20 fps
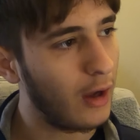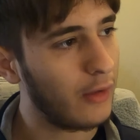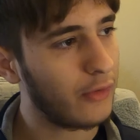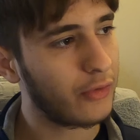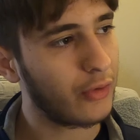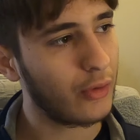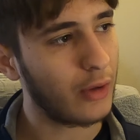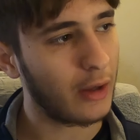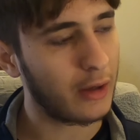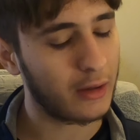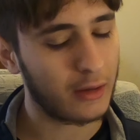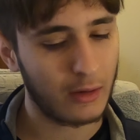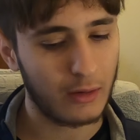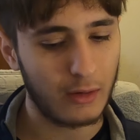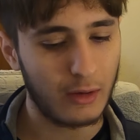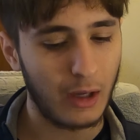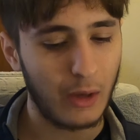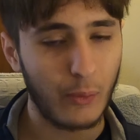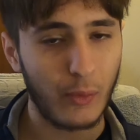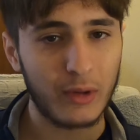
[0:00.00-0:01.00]
So like
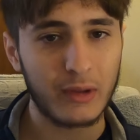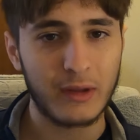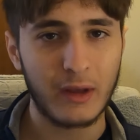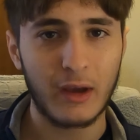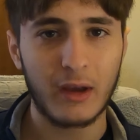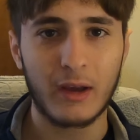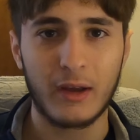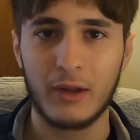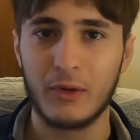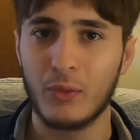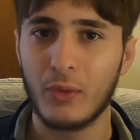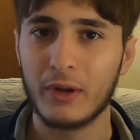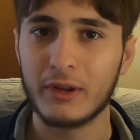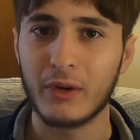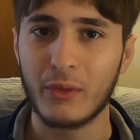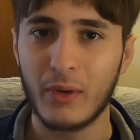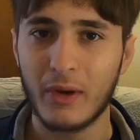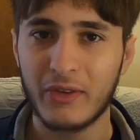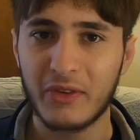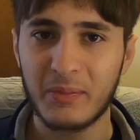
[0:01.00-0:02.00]
I went there and read
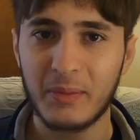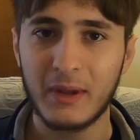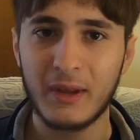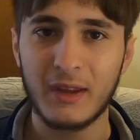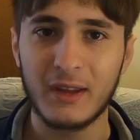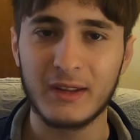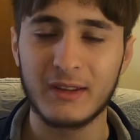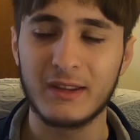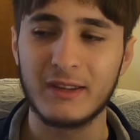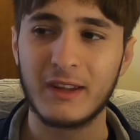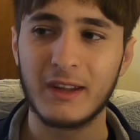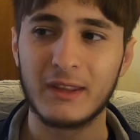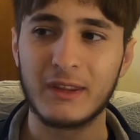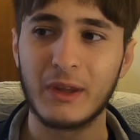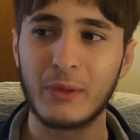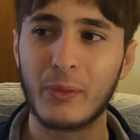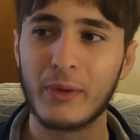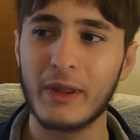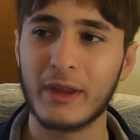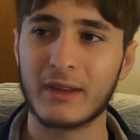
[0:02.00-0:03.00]
the recipe.
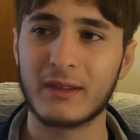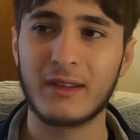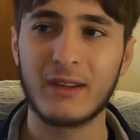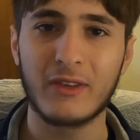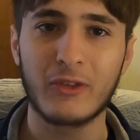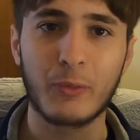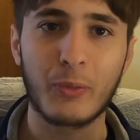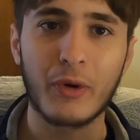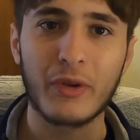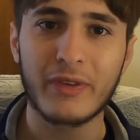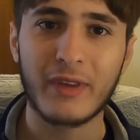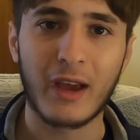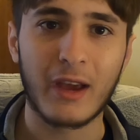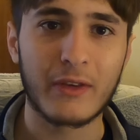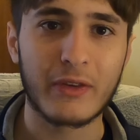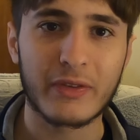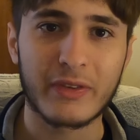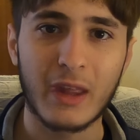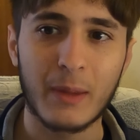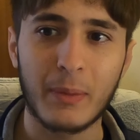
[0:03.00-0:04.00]
They were like this
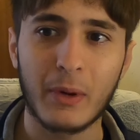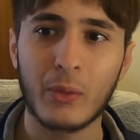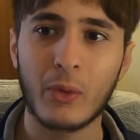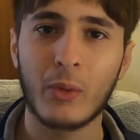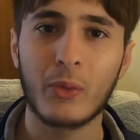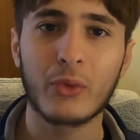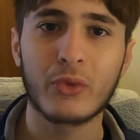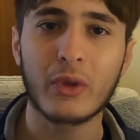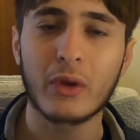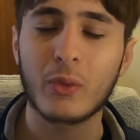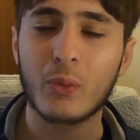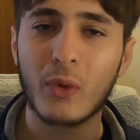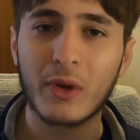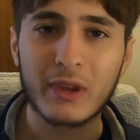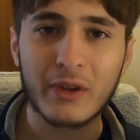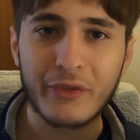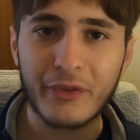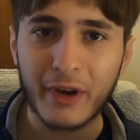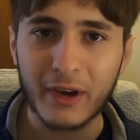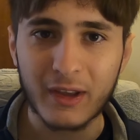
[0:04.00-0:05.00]
precise step. I was like, what
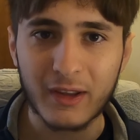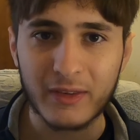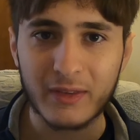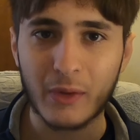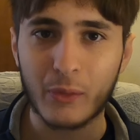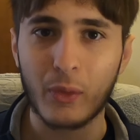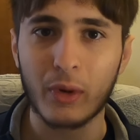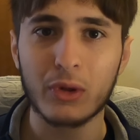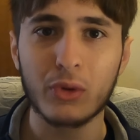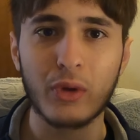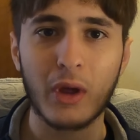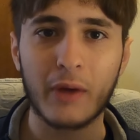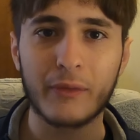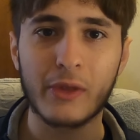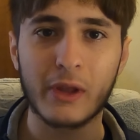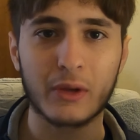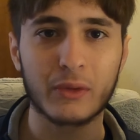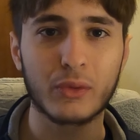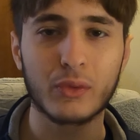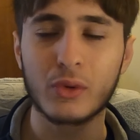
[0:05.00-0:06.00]
the fuck is that? Why do you have
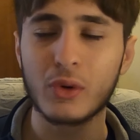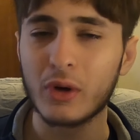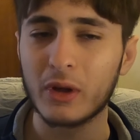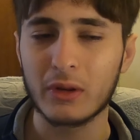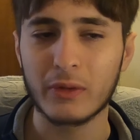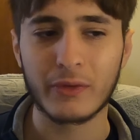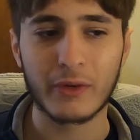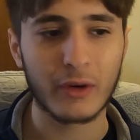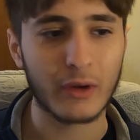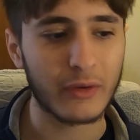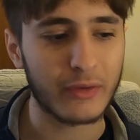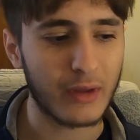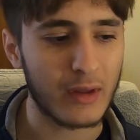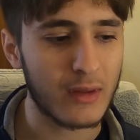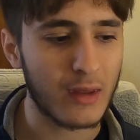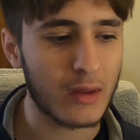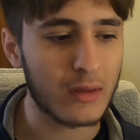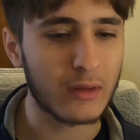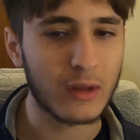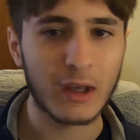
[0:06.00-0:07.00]
like to cook it first
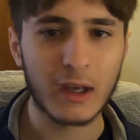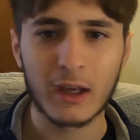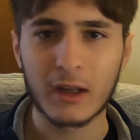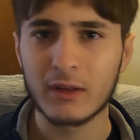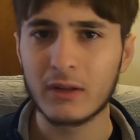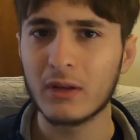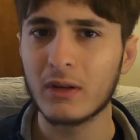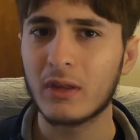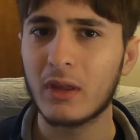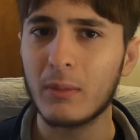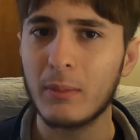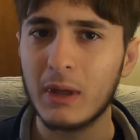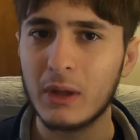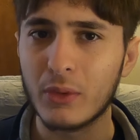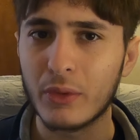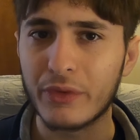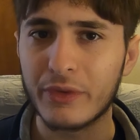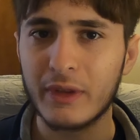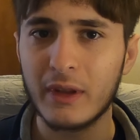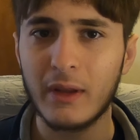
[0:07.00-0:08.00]
and then 30
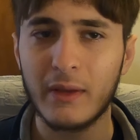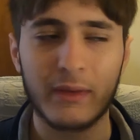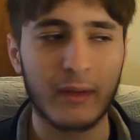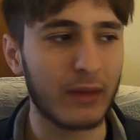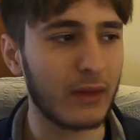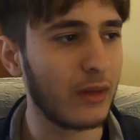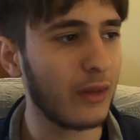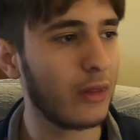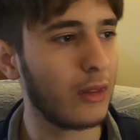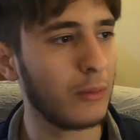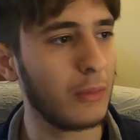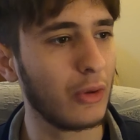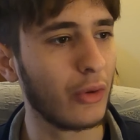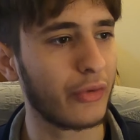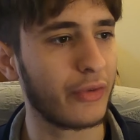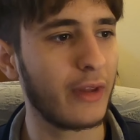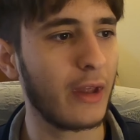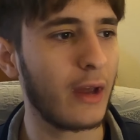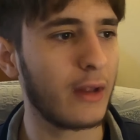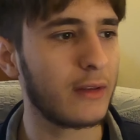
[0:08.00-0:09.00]
minutes this and 30
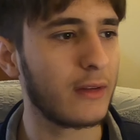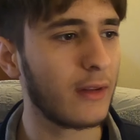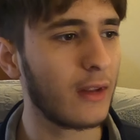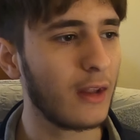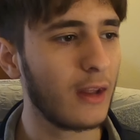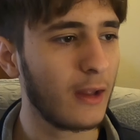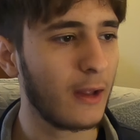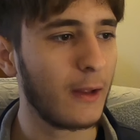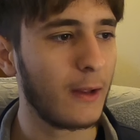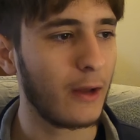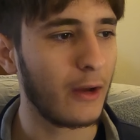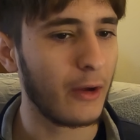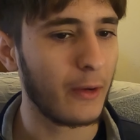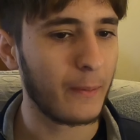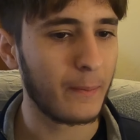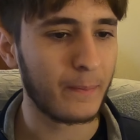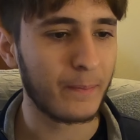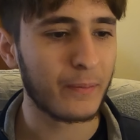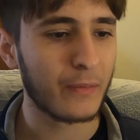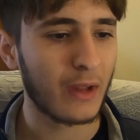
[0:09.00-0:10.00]
minutes that?
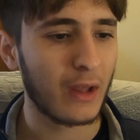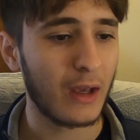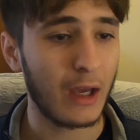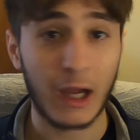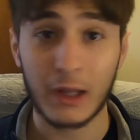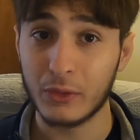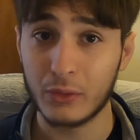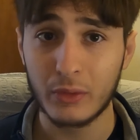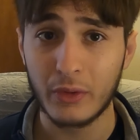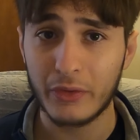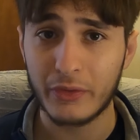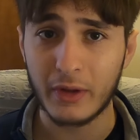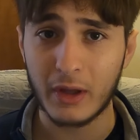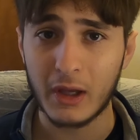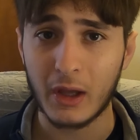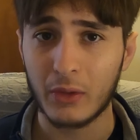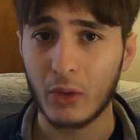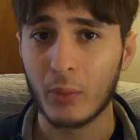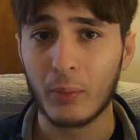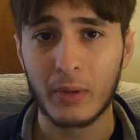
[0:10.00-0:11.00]
And to this
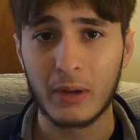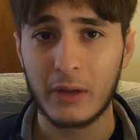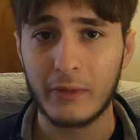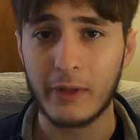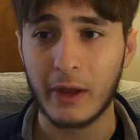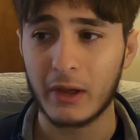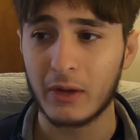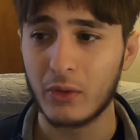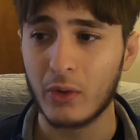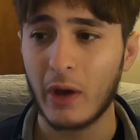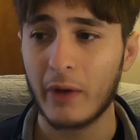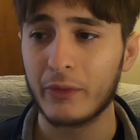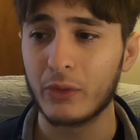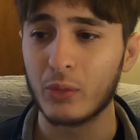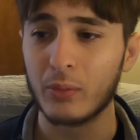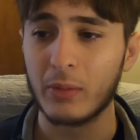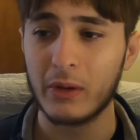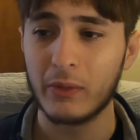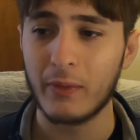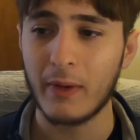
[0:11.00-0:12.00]
day I don't believe like you have
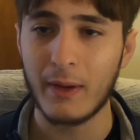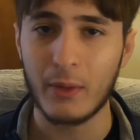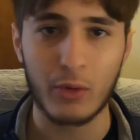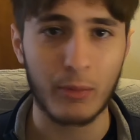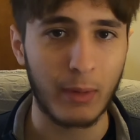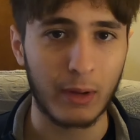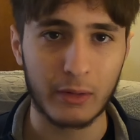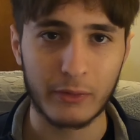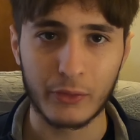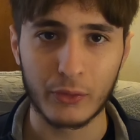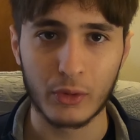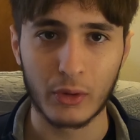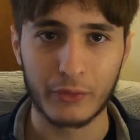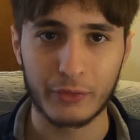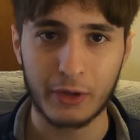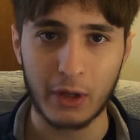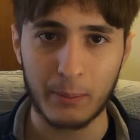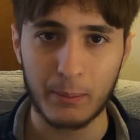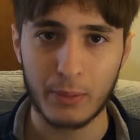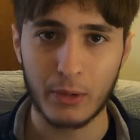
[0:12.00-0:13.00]
to be very mindful
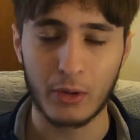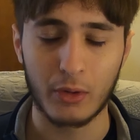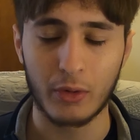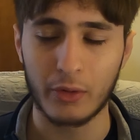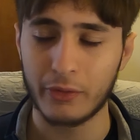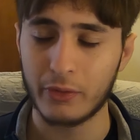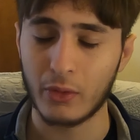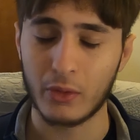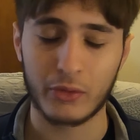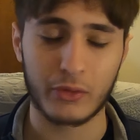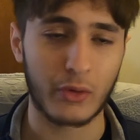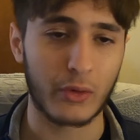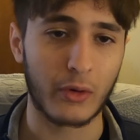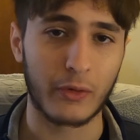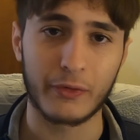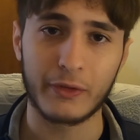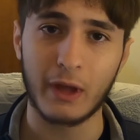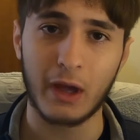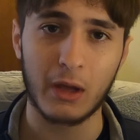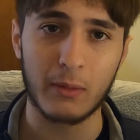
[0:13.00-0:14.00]
of
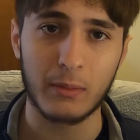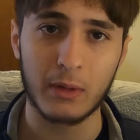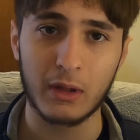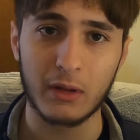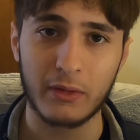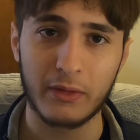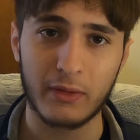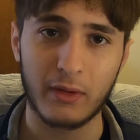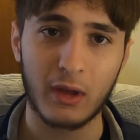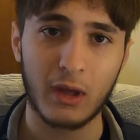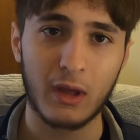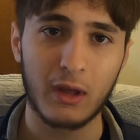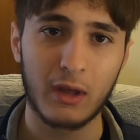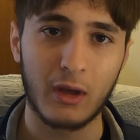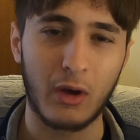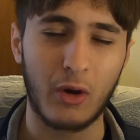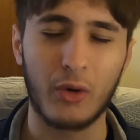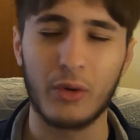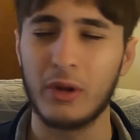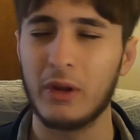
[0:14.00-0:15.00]
timings.
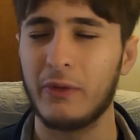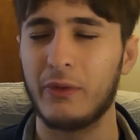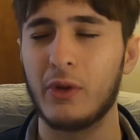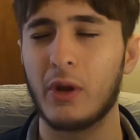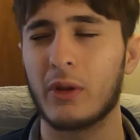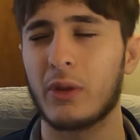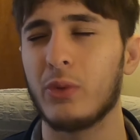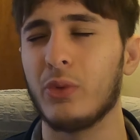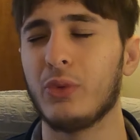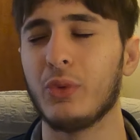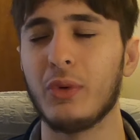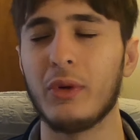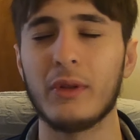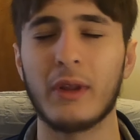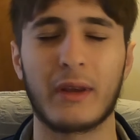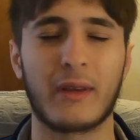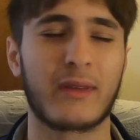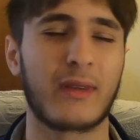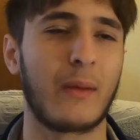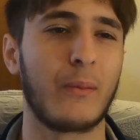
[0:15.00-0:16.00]
Only if you are doing
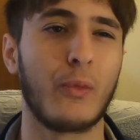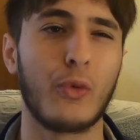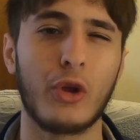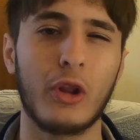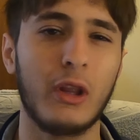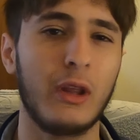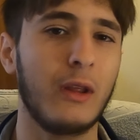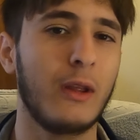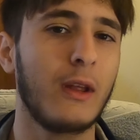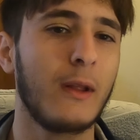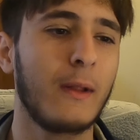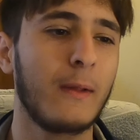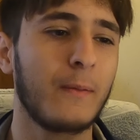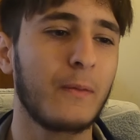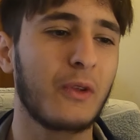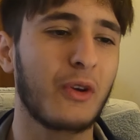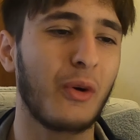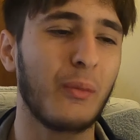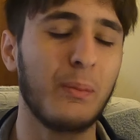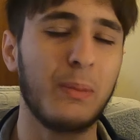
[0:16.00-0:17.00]
like some really
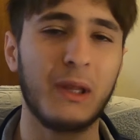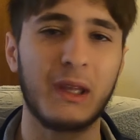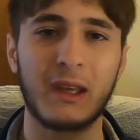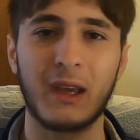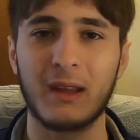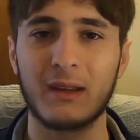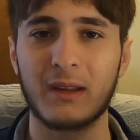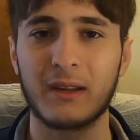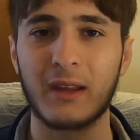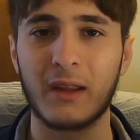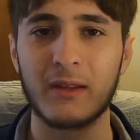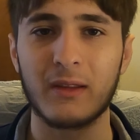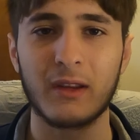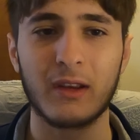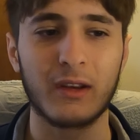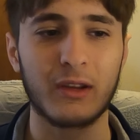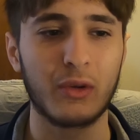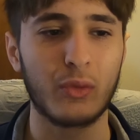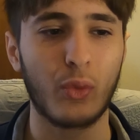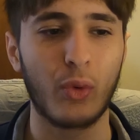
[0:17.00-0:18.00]
complicated
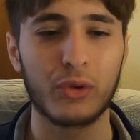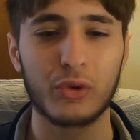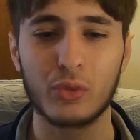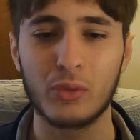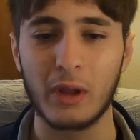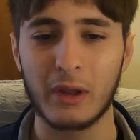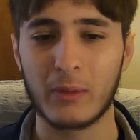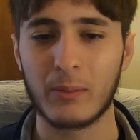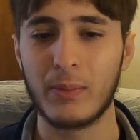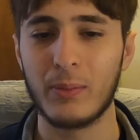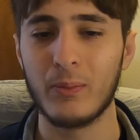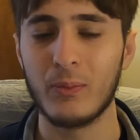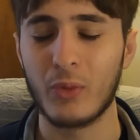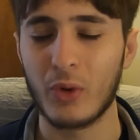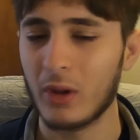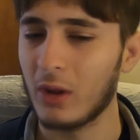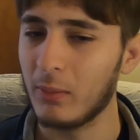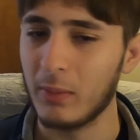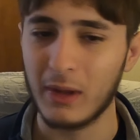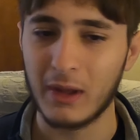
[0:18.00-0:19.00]
and you want to like
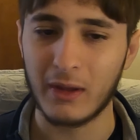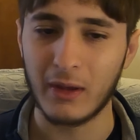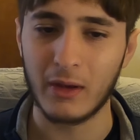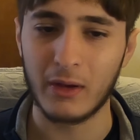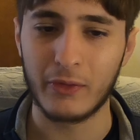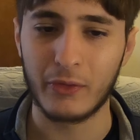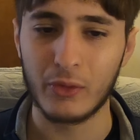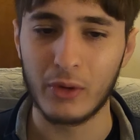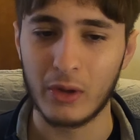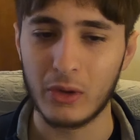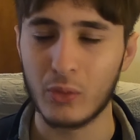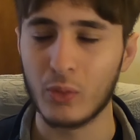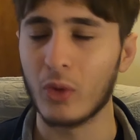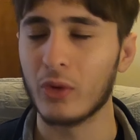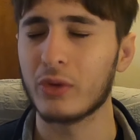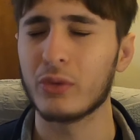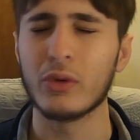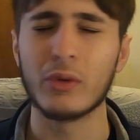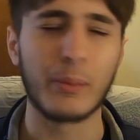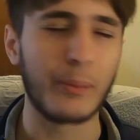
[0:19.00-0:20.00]
really be careful and you
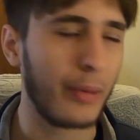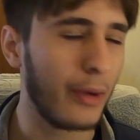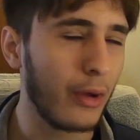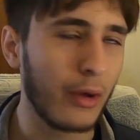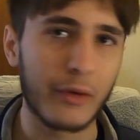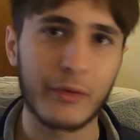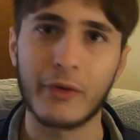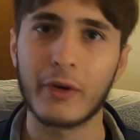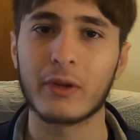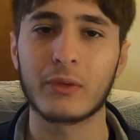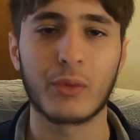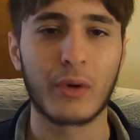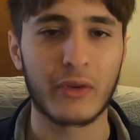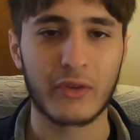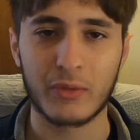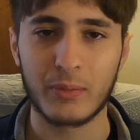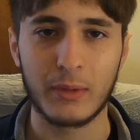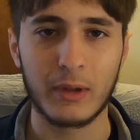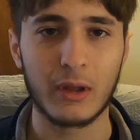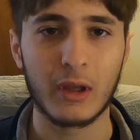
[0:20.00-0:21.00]
want the perfect
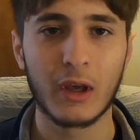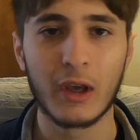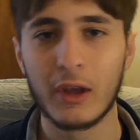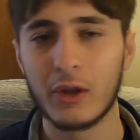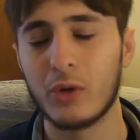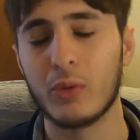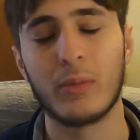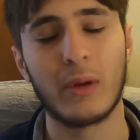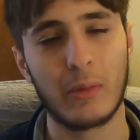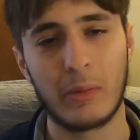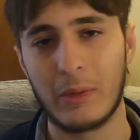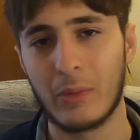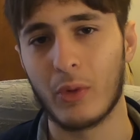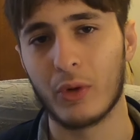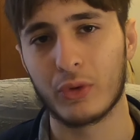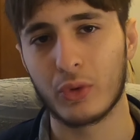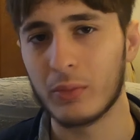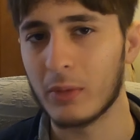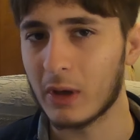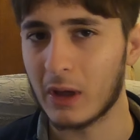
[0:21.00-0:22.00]
recipe, you maybe
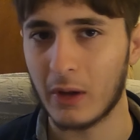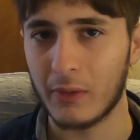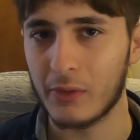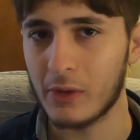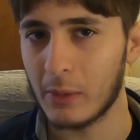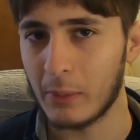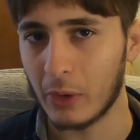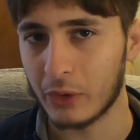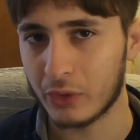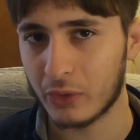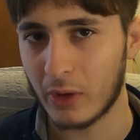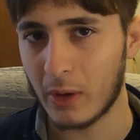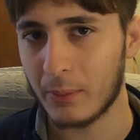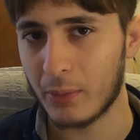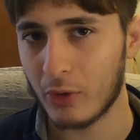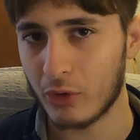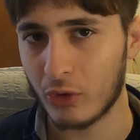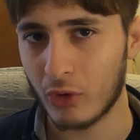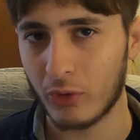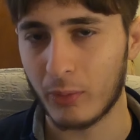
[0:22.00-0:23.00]
want to be careful about
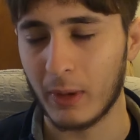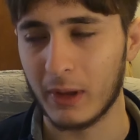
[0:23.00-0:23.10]
temperatures.